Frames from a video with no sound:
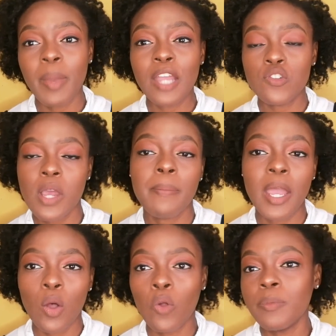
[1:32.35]
But I try
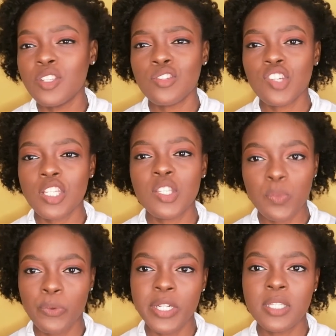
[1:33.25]
by all means to
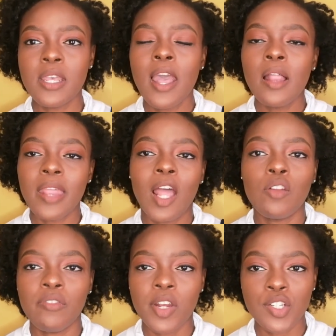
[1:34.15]
just spritz the
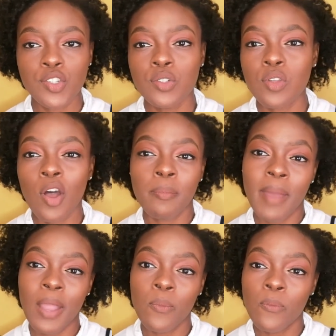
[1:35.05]
aloe vera juice on
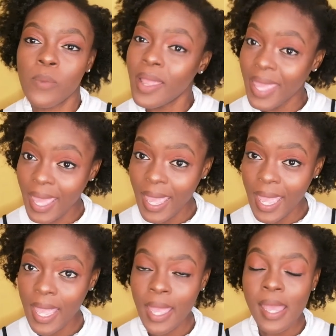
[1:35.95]
my
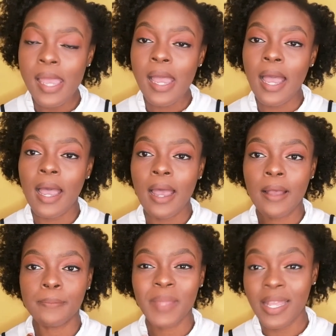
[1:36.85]
hair
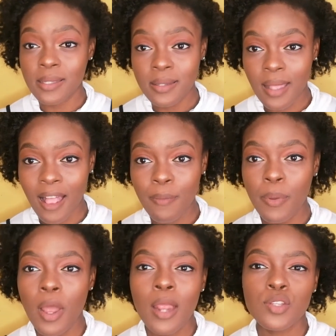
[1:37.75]
um, and scalp.